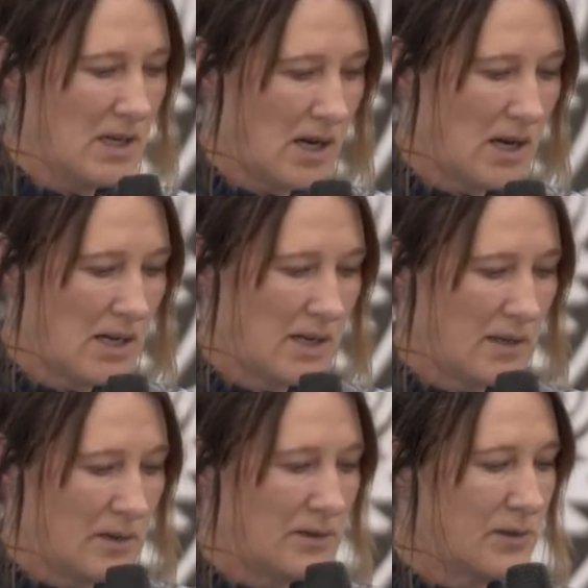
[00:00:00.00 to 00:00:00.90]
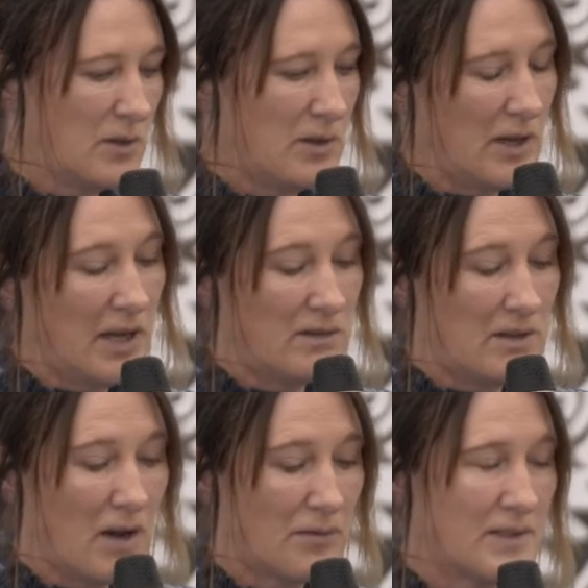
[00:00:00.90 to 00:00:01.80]
And
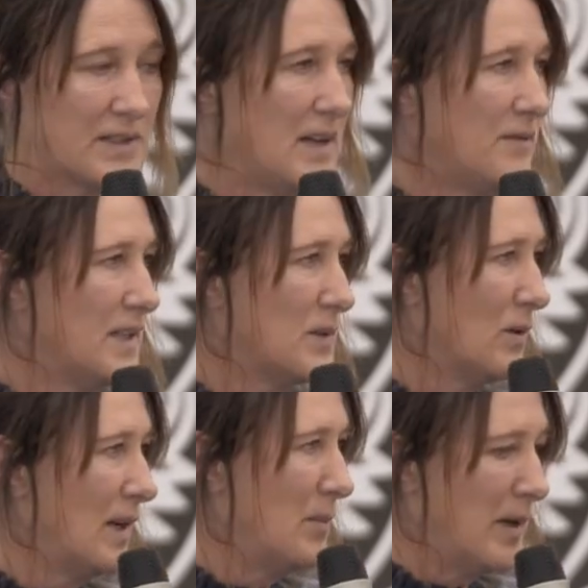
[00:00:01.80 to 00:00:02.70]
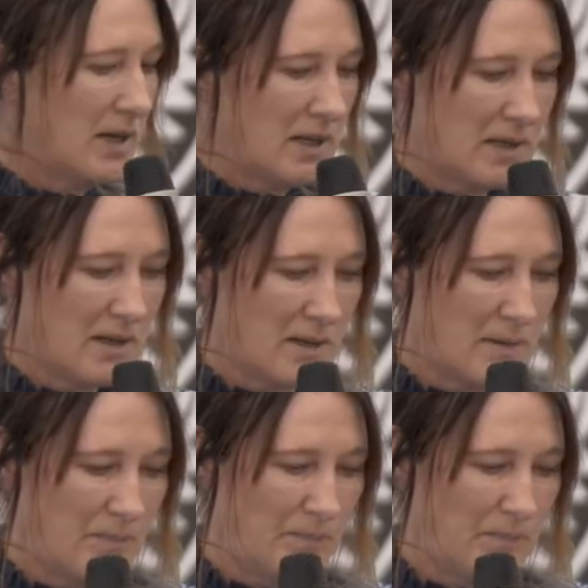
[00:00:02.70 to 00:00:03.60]
health and safety is really big,
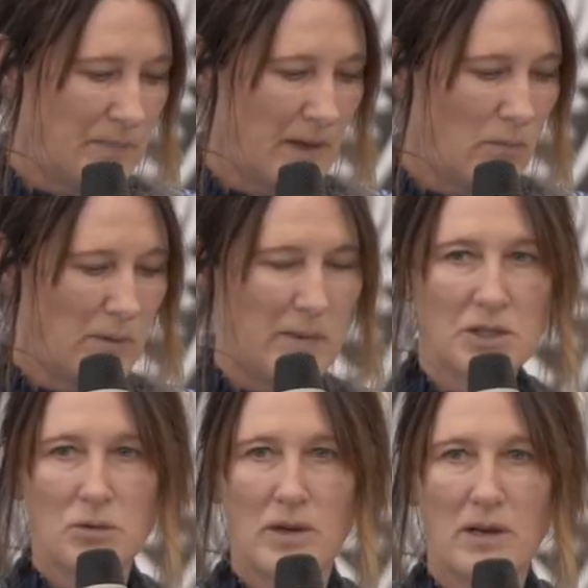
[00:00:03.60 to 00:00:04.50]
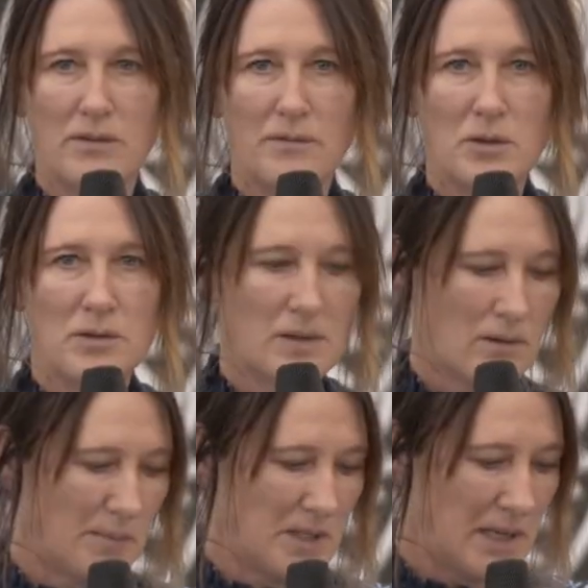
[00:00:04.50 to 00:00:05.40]
and we make sure our reviews are
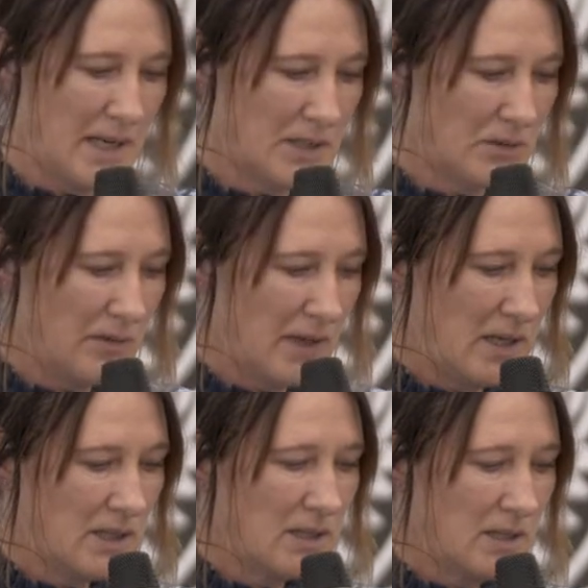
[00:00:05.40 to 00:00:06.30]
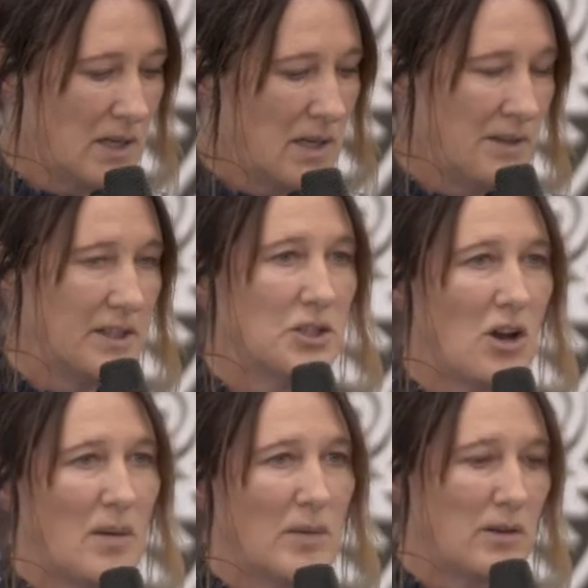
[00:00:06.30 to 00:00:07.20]
up to date on that. The
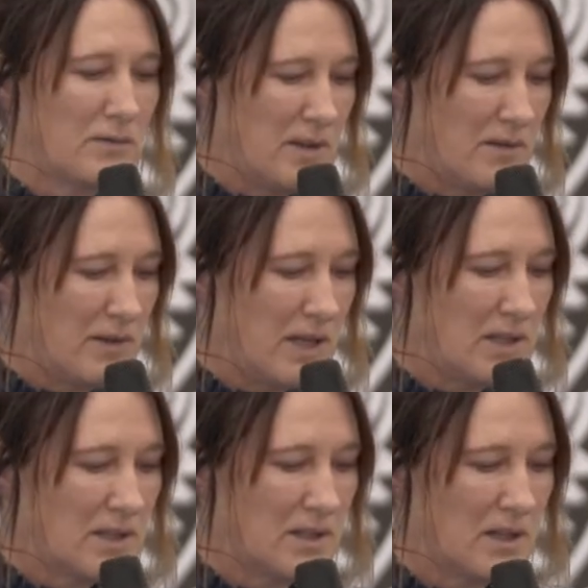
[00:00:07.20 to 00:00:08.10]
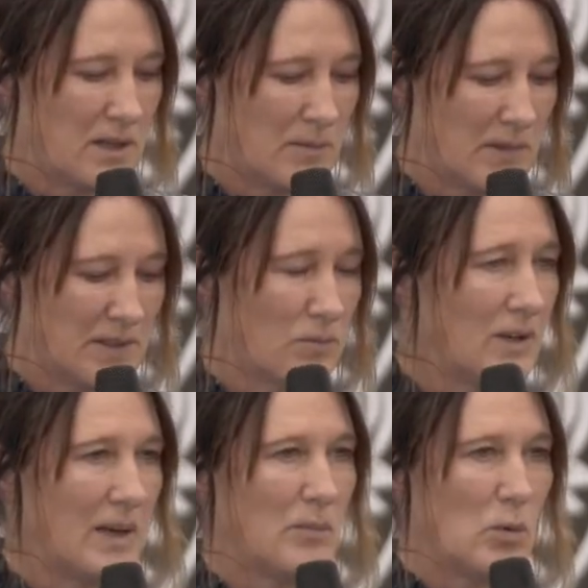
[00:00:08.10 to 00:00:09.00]
timing of the event is
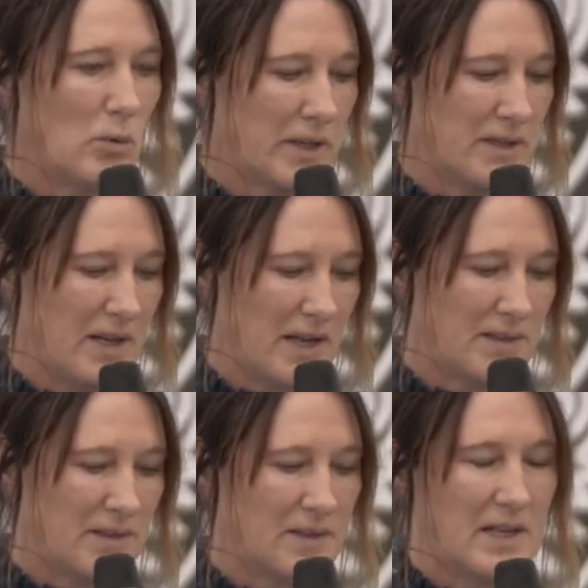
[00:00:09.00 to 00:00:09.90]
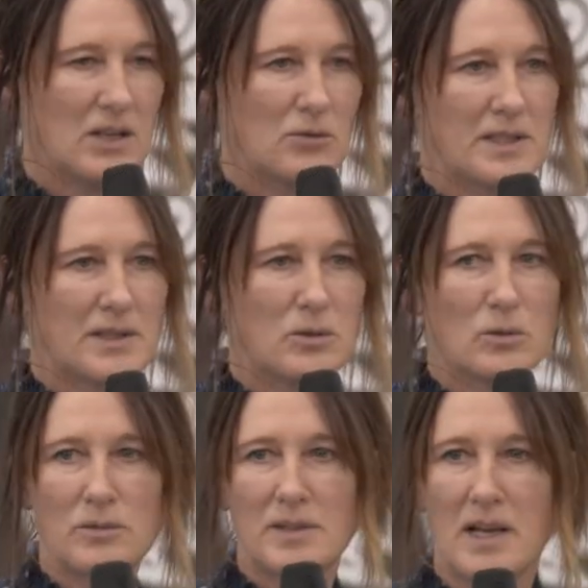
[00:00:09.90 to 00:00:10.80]
really important as secondary
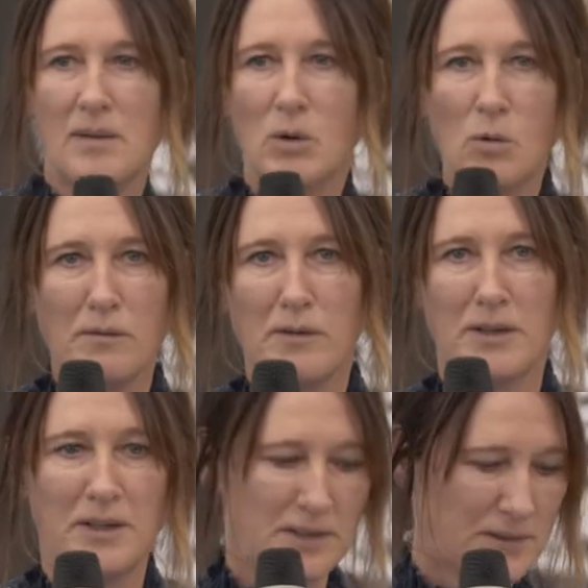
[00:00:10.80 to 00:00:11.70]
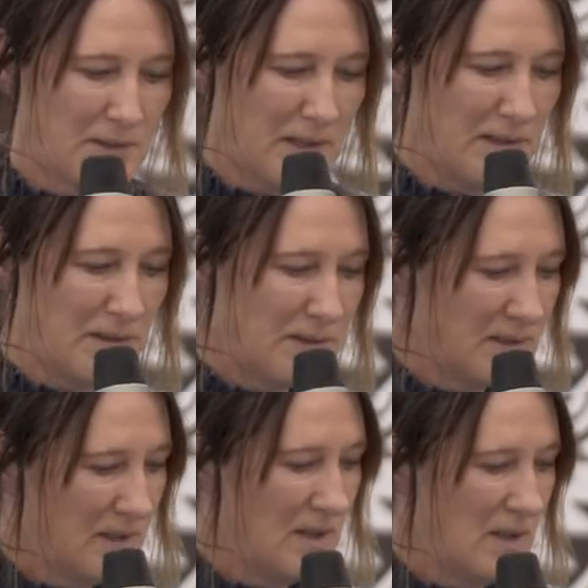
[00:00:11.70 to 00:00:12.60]
schools' core focus is
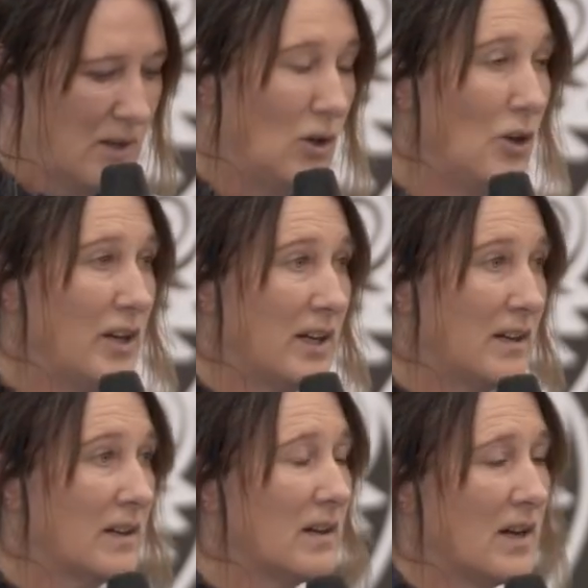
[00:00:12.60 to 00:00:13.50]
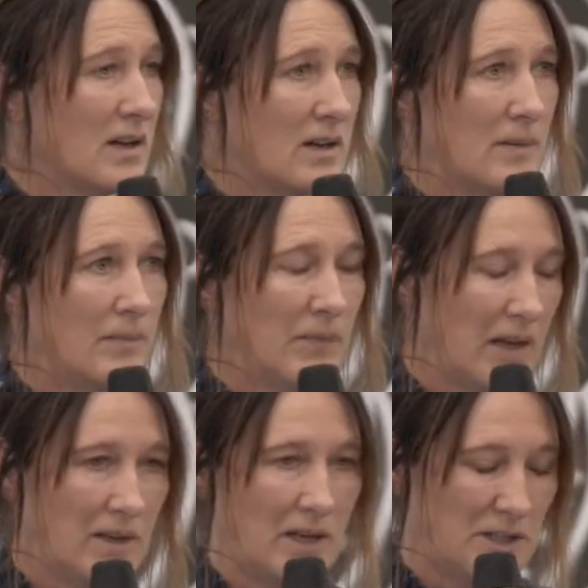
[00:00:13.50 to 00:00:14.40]
learning
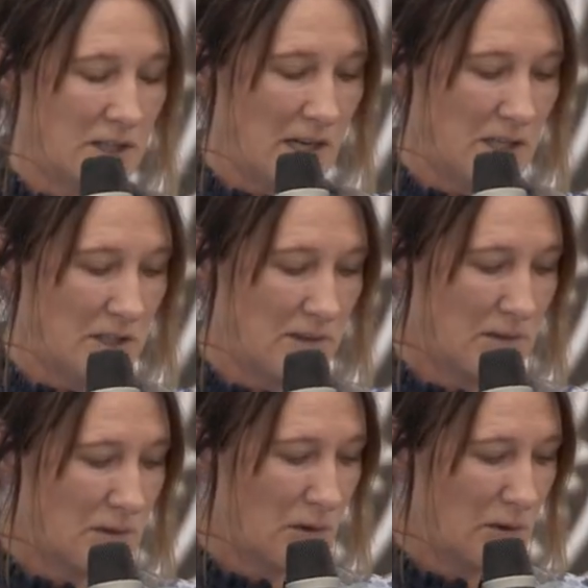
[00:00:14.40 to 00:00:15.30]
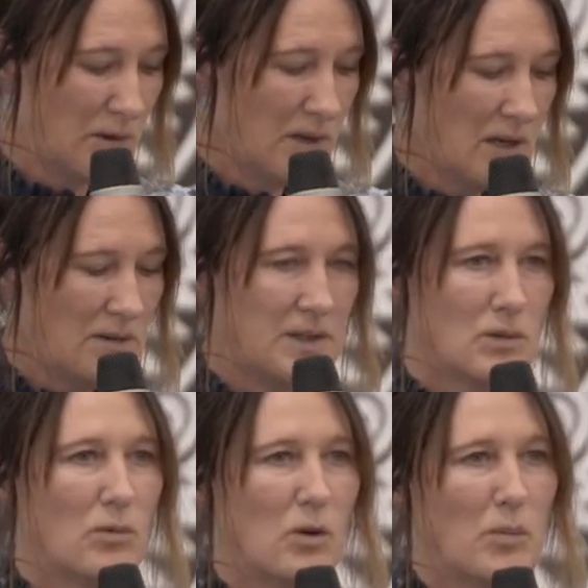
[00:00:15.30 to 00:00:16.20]
and education. So there's
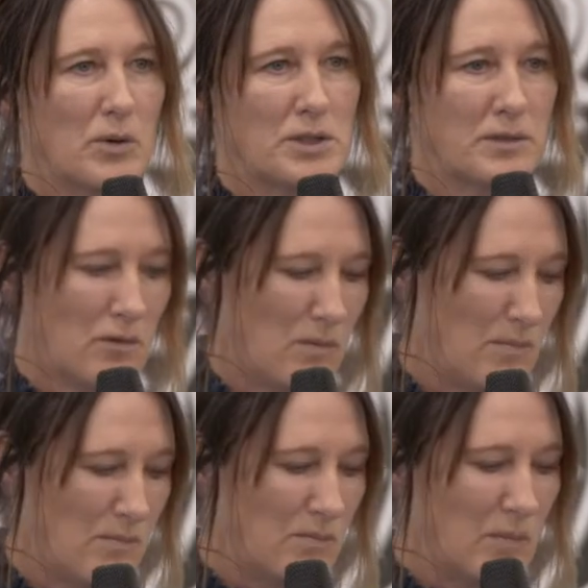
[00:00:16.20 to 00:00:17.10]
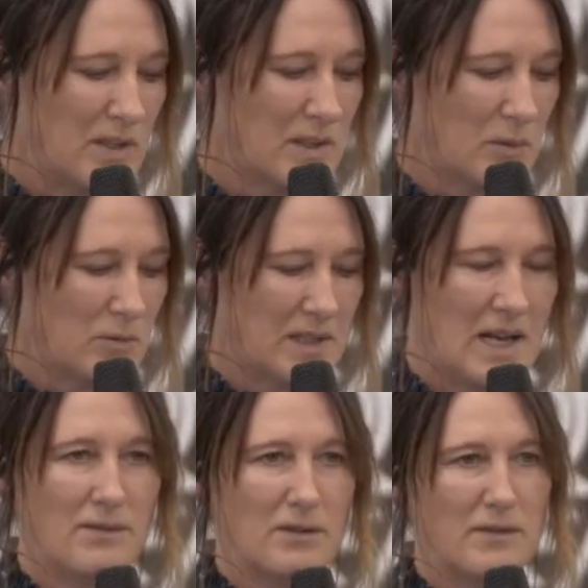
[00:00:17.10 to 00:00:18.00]
a real push from principals to
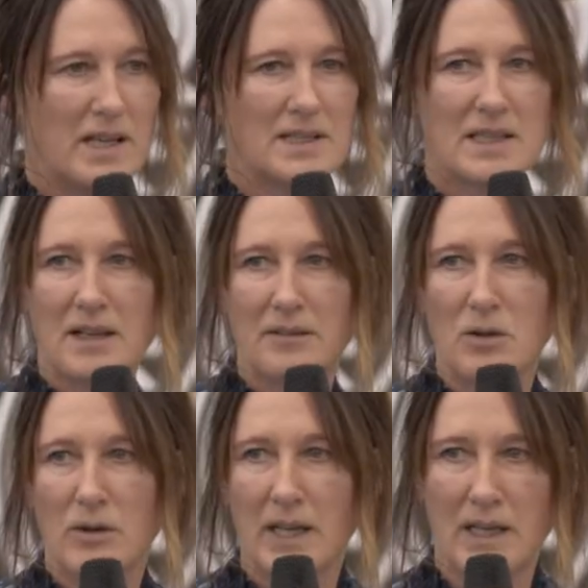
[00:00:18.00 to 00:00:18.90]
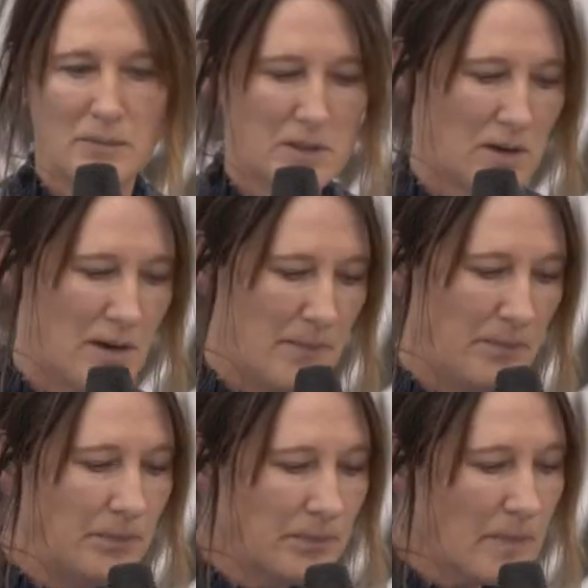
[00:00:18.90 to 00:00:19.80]
have events out of curriculum
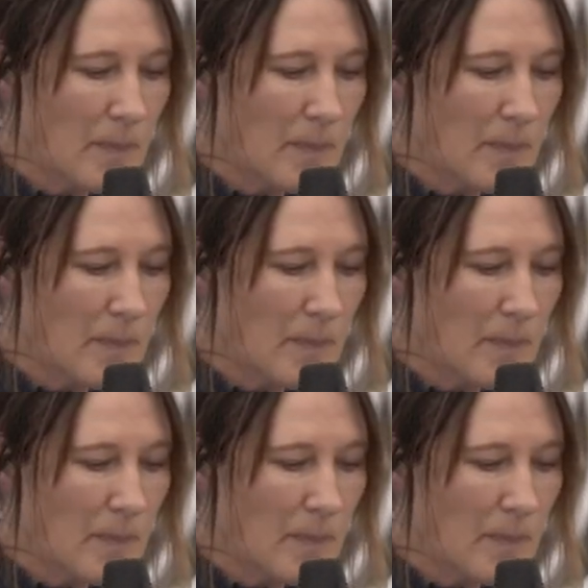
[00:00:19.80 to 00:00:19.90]
time.